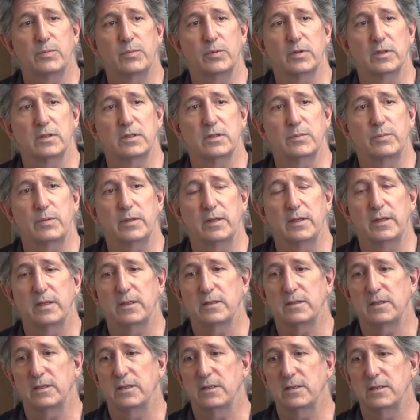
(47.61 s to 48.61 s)
principally
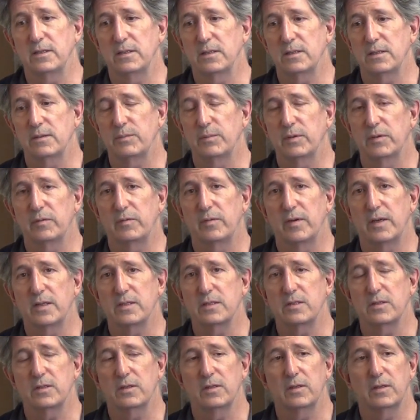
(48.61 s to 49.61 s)
as an assistant
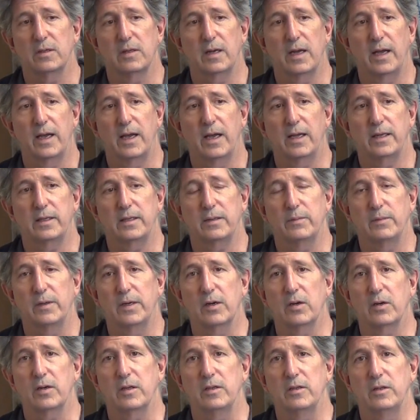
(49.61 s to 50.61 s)
professor at
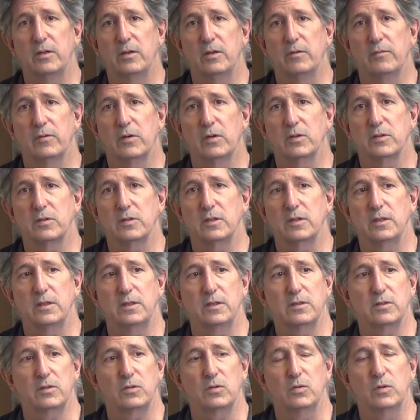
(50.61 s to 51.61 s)
American
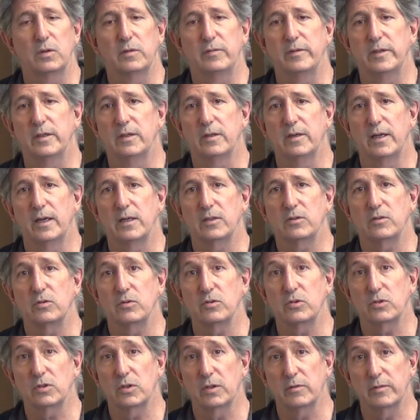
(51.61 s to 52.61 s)
University's School of International
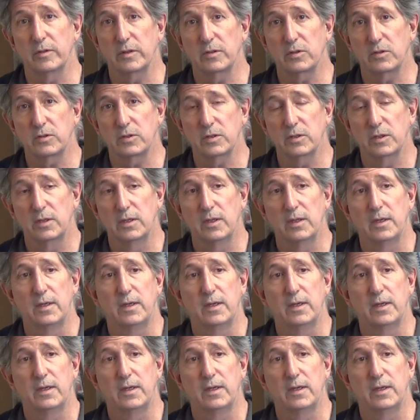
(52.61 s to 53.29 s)
Service